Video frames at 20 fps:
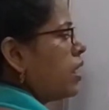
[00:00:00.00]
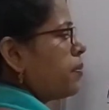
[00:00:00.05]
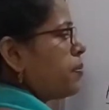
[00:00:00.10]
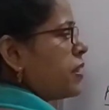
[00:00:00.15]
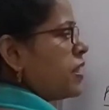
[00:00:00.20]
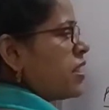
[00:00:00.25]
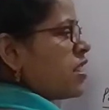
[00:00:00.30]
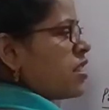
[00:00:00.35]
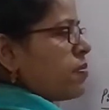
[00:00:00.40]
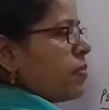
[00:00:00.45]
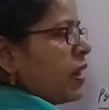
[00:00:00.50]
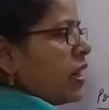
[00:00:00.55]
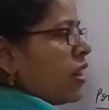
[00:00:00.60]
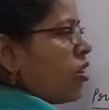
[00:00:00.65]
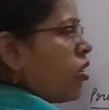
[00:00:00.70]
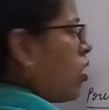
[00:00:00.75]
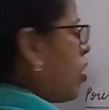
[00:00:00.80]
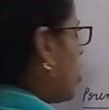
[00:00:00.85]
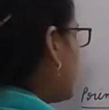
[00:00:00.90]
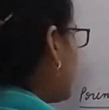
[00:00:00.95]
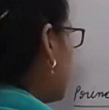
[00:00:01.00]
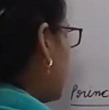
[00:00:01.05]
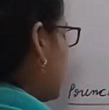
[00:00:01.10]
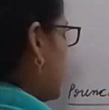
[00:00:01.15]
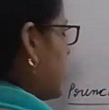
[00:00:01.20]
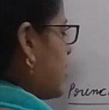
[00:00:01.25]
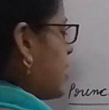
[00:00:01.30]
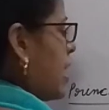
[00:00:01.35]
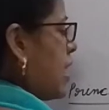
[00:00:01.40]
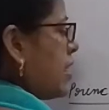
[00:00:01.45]
a principal clause
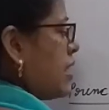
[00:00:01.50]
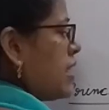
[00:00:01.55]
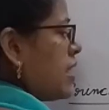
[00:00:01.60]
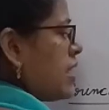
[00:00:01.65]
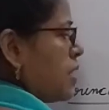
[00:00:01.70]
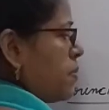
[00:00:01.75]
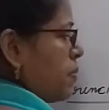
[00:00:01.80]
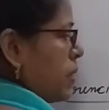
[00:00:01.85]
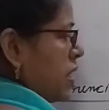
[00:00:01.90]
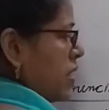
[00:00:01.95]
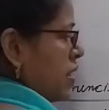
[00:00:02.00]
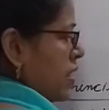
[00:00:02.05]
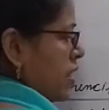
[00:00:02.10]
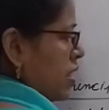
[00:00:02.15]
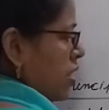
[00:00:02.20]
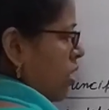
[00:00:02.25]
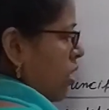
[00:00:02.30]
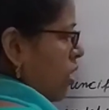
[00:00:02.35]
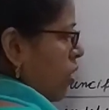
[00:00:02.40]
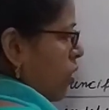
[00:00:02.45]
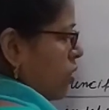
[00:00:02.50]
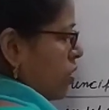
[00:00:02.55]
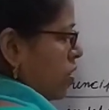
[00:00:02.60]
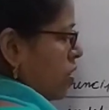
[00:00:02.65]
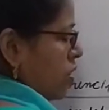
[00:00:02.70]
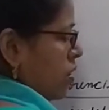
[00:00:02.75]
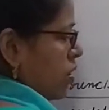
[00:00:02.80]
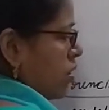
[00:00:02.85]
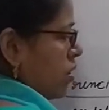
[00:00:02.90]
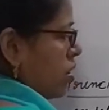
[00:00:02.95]
is an independent
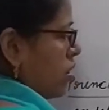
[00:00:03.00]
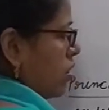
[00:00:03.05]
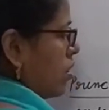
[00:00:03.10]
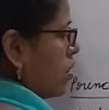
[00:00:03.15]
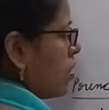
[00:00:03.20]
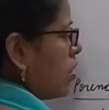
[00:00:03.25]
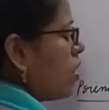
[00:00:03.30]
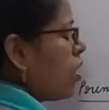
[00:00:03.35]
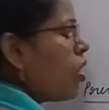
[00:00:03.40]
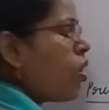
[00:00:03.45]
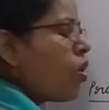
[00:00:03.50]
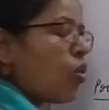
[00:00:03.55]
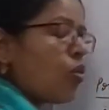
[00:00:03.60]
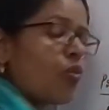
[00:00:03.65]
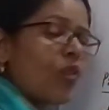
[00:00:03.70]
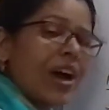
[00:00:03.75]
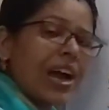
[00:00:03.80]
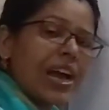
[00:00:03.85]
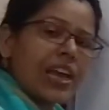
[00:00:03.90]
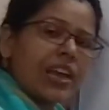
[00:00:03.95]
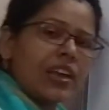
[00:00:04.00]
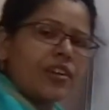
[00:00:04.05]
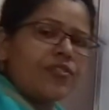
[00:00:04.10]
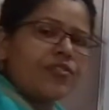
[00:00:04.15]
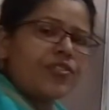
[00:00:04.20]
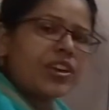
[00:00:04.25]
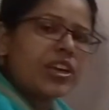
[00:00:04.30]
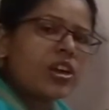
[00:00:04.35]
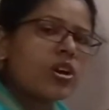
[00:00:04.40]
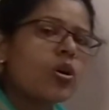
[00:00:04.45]
clause. Why
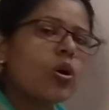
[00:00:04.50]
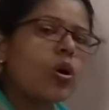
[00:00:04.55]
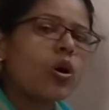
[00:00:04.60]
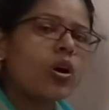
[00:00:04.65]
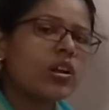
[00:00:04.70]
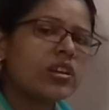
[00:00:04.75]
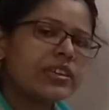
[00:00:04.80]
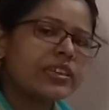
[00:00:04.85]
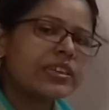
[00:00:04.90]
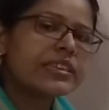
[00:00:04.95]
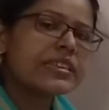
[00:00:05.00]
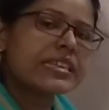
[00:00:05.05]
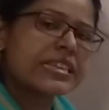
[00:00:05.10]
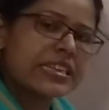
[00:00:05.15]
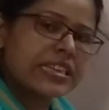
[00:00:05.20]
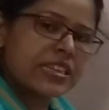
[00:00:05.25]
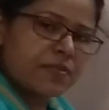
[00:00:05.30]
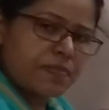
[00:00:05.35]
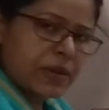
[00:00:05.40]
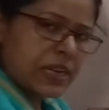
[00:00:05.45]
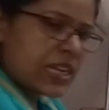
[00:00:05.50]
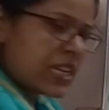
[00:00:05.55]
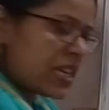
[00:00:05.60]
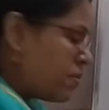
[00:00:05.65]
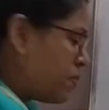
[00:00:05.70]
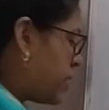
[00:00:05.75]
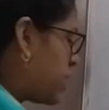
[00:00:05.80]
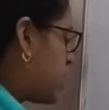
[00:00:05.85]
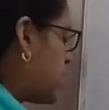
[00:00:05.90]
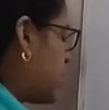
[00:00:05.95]
we call it
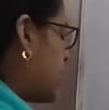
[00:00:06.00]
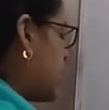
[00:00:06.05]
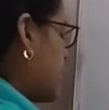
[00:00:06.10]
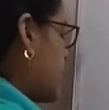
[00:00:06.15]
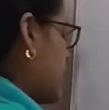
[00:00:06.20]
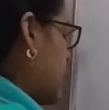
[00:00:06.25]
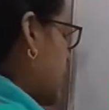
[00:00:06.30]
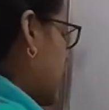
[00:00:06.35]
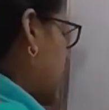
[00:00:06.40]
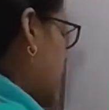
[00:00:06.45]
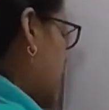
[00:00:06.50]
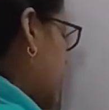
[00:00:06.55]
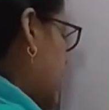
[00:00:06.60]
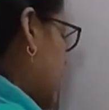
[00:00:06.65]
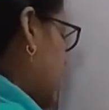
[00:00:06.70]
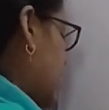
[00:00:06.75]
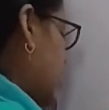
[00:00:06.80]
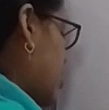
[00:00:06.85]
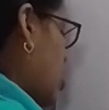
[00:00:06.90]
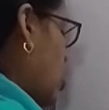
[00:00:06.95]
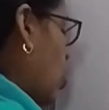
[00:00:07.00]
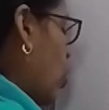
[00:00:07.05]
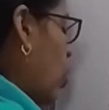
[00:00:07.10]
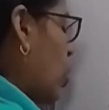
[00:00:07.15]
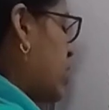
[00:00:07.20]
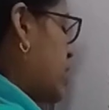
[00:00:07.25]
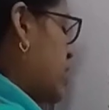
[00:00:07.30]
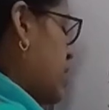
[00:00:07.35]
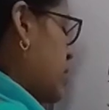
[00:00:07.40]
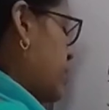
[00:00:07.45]
independent? Because it does
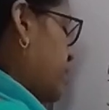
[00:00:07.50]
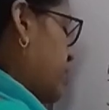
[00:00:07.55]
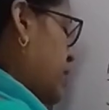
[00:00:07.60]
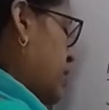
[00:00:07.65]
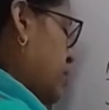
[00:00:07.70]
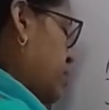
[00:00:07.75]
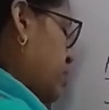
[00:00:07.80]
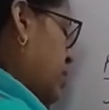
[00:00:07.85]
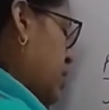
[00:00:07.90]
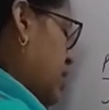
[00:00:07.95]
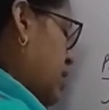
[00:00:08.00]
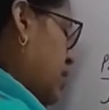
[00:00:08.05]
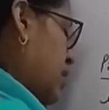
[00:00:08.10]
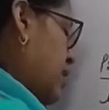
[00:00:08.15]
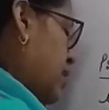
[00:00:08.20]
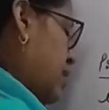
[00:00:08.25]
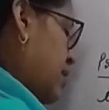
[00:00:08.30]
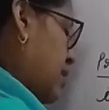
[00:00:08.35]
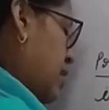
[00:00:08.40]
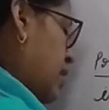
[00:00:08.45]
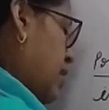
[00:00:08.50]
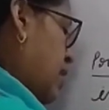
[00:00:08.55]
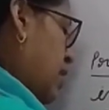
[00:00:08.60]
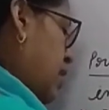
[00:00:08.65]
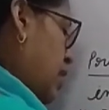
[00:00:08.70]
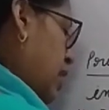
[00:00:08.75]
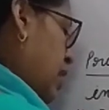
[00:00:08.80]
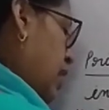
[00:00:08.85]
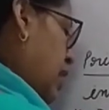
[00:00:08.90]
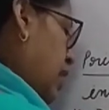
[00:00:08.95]
not depend. Because
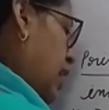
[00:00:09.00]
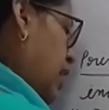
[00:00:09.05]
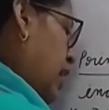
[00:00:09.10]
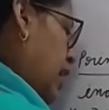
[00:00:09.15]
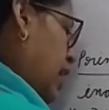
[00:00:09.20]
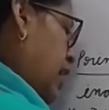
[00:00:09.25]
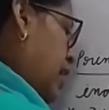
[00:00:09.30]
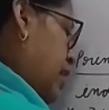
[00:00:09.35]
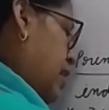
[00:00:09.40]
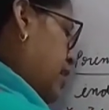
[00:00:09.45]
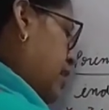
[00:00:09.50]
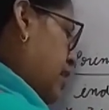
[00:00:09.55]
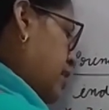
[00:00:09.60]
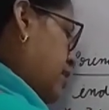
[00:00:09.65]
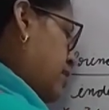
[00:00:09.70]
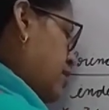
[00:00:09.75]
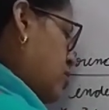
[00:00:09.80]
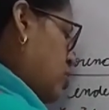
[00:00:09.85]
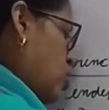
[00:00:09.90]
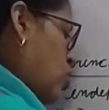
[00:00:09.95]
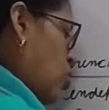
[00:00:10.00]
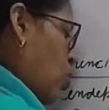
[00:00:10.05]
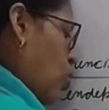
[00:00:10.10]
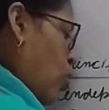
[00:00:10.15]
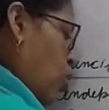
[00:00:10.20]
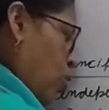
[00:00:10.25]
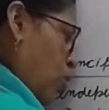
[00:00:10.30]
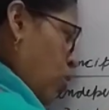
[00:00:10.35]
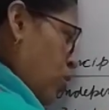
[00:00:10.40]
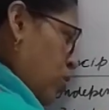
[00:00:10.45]
it does
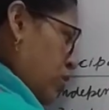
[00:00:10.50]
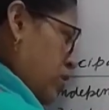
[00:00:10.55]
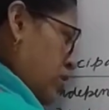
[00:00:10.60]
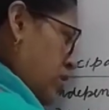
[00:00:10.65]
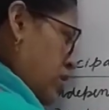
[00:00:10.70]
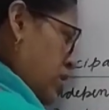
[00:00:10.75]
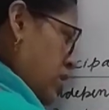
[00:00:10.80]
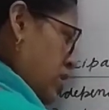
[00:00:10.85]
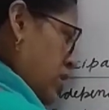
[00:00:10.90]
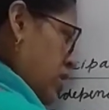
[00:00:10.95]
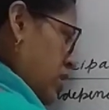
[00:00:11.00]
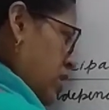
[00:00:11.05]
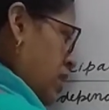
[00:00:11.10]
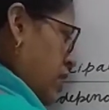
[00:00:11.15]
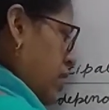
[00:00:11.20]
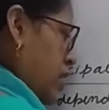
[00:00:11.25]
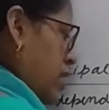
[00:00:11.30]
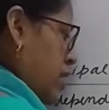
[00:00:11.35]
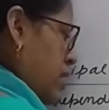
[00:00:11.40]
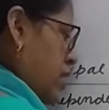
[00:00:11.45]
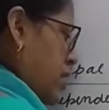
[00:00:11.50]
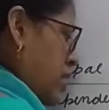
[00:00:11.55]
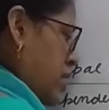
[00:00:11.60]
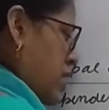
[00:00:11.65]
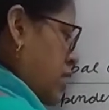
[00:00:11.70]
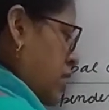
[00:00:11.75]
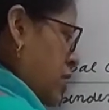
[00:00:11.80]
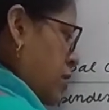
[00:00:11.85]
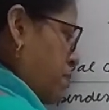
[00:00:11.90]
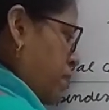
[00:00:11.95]
not
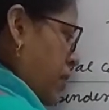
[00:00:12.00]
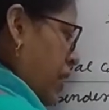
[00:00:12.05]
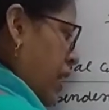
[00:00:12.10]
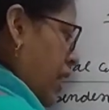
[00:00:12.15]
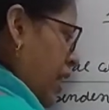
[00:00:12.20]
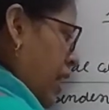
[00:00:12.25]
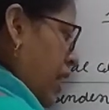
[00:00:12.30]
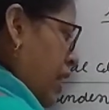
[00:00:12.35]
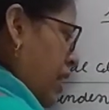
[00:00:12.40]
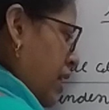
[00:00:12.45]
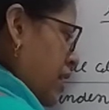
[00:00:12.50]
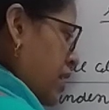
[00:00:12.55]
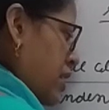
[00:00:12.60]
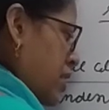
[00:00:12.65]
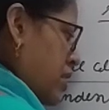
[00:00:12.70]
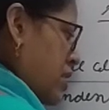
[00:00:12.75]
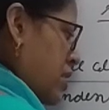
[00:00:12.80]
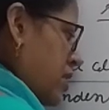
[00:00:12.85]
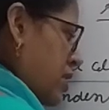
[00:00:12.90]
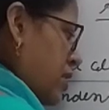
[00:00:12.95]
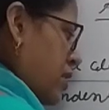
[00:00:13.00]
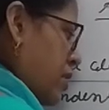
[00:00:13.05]
depend